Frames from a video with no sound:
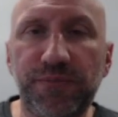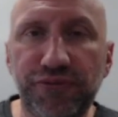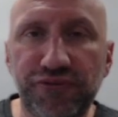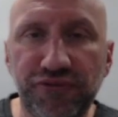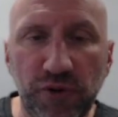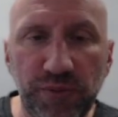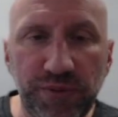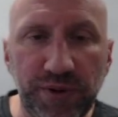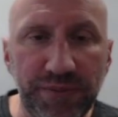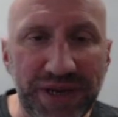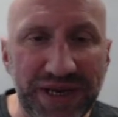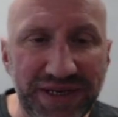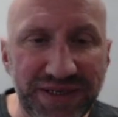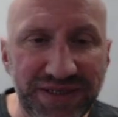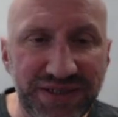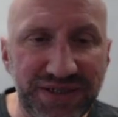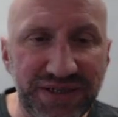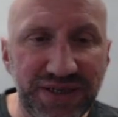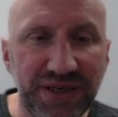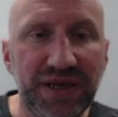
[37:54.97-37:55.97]
The problem
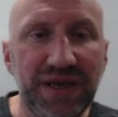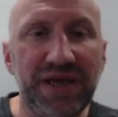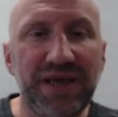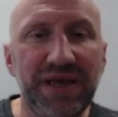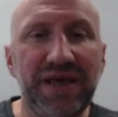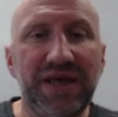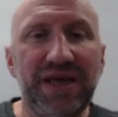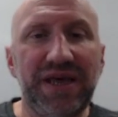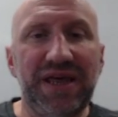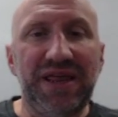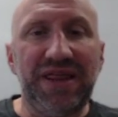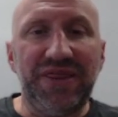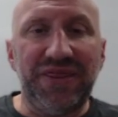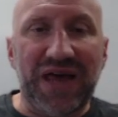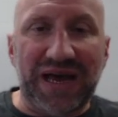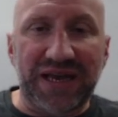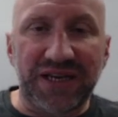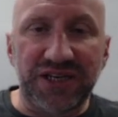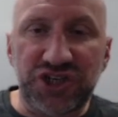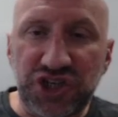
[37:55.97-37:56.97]
is
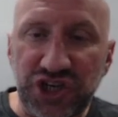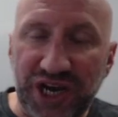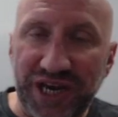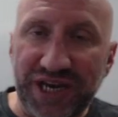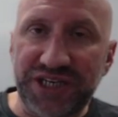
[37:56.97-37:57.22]
that